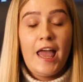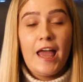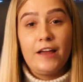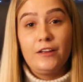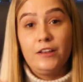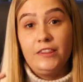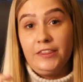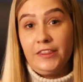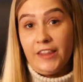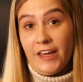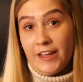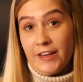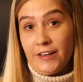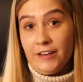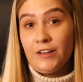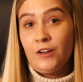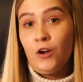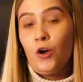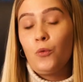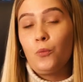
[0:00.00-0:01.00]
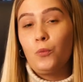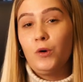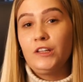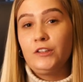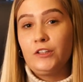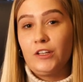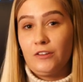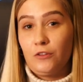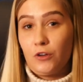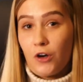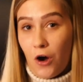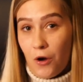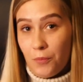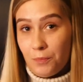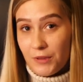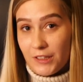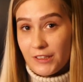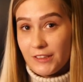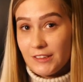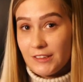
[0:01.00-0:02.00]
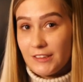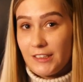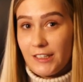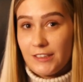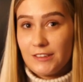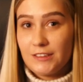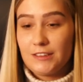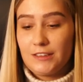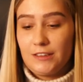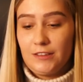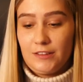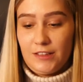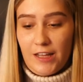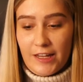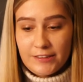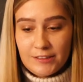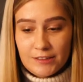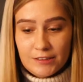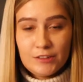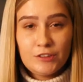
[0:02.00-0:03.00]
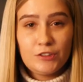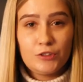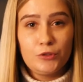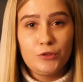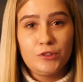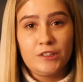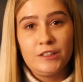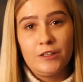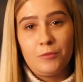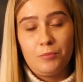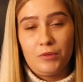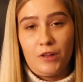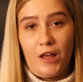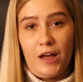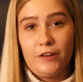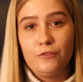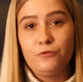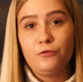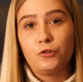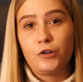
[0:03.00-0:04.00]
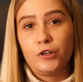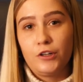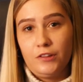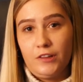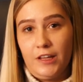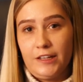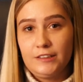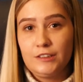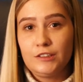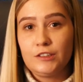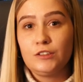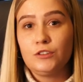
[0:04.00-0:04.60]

Then, when the complex gets the license, you can apply for a license